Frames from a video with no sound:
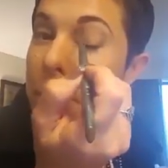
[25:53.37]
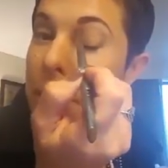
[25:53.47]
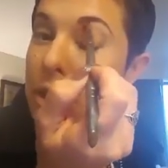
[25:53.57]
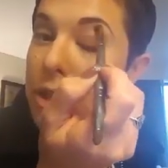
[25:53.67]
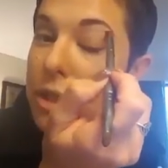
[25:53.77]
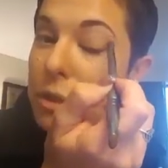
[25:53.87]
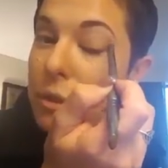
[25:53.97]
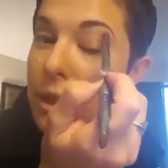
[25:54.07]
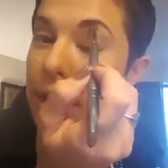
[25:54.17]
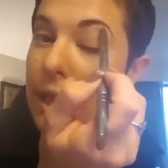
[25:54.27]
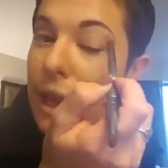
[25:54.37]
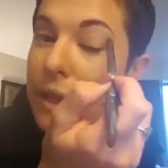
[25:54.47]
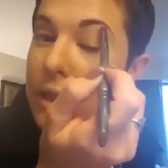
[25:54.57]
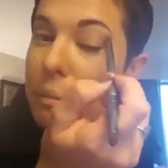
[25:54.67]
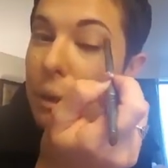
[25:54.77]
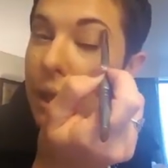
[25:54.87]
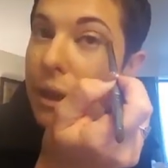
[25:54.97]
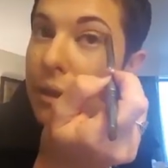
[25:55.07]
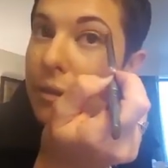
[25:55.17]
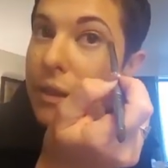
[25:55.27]
but it's just a really nice
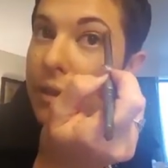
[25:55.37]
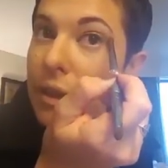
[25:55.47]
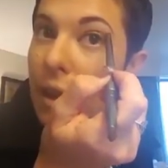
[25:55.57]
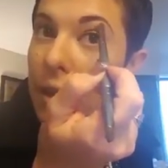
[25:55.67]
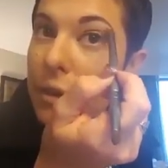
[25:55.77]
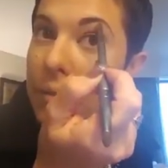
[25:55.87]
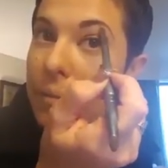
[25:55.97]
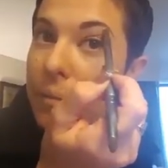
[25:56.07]
blend of this color.